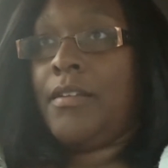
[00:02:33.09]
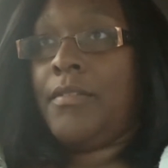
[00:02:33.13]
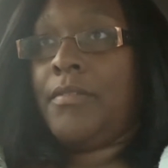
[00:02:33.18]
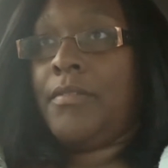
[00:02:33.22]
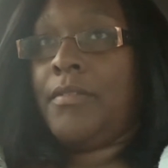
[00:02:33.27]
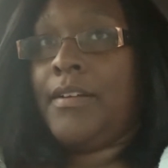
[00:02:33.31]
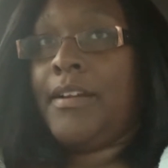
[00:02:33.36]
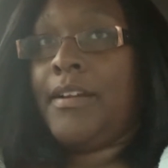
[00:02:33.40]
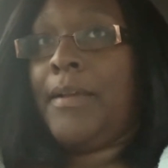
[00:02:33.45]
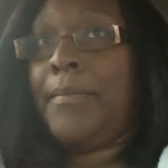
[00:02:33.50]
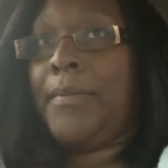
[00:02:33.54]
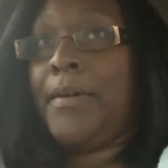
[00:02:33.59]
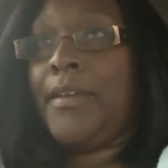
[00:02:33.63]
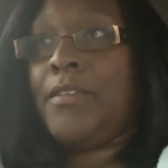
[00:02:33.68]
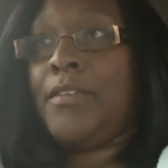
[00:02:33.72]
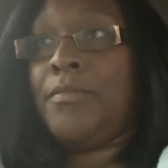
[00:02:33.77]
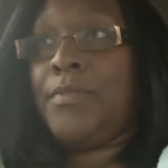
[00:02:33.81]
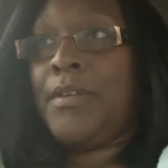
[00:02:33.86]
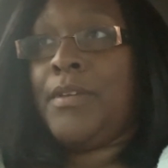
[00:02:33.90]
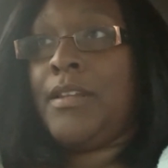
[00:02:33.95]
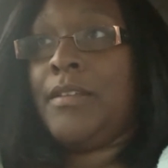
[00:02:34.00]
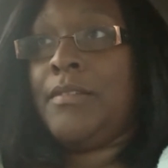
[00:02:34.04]
right now, by
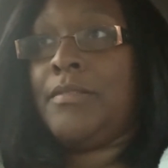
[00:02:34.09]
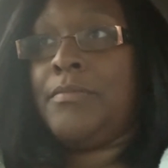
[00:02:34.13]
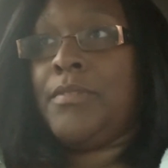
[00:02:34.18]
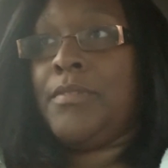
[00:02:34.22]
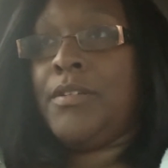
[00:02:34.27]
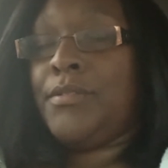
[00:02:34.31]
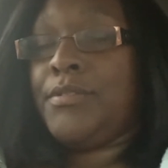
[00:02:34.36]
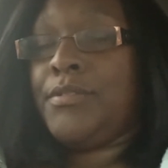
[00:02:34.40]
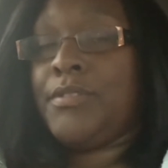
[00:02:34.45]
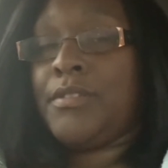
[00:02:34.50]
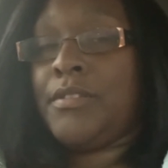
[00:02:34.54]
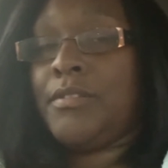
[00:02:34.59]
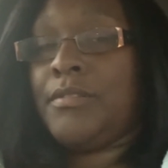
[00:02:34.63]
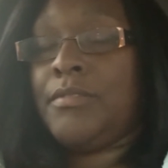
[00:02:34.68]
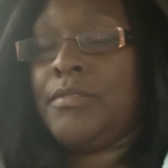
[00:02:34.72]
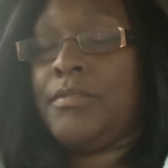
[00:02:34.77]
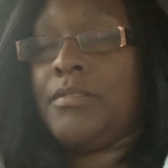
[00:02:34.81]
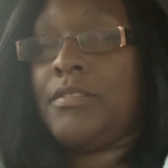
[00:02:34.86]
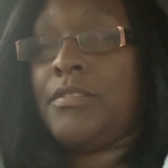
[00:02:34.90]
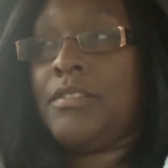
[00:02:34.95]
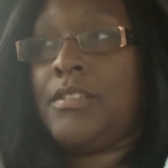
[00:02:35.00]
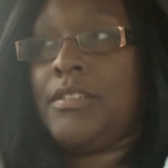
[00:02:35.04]
him being in middle
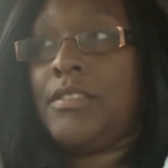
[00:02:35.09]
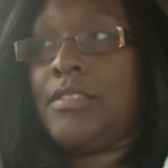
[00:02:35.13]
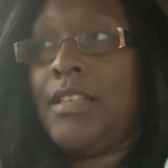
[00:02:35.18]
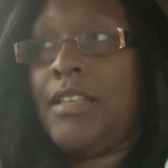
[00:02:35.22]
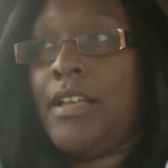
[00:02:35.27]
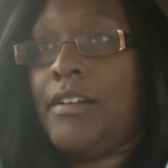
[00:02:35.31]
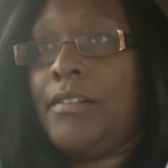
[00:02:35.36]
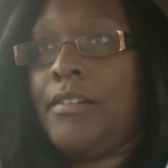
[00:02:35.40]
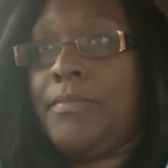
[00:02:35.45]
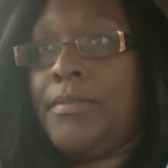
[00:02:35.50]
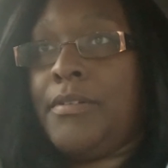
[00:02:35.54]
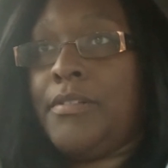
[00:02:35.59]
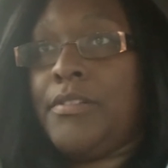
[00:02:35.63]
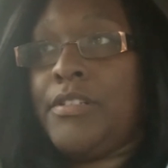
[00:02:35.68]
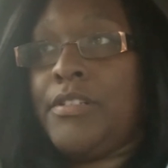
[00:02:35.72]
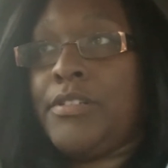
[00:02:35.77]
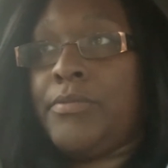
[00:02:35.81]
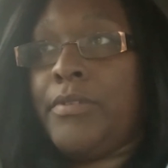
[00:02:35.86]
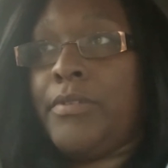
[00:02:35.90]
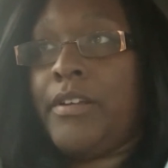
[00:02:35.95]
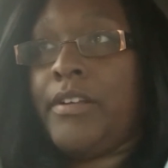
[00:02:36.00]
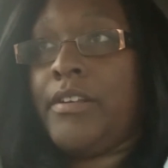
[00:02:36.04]
school, it's not gonna be on
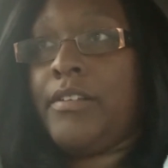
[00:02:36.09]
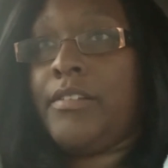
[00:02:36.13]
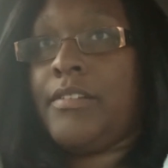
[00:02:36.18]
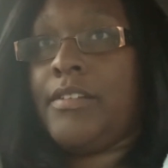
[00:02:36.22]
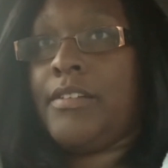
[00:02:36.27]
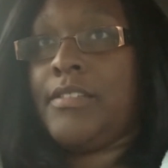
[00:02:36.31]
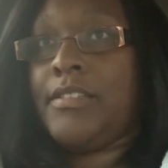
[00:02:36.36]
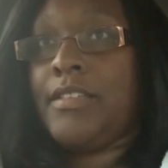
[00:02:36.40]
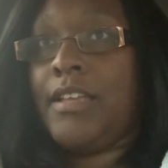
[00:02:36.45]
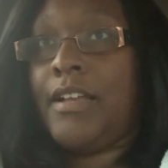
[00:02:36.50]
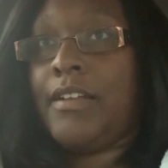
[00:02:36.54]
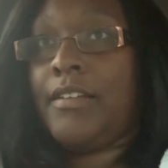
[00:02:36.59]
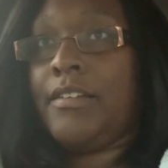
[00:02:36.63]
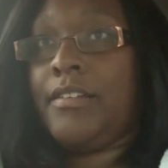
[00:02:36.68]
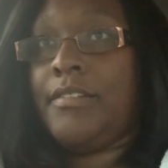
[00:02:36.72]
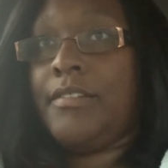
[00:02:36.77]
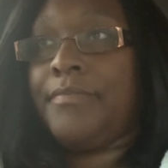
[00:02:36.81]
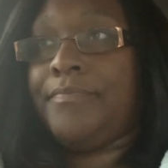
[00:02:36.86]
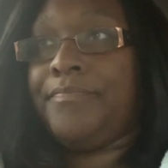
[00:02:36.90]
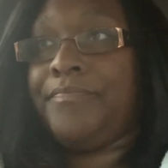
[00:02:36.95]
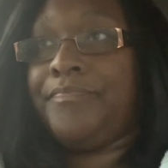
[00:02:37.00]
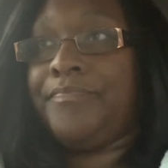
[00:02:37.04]
his record. It's like a,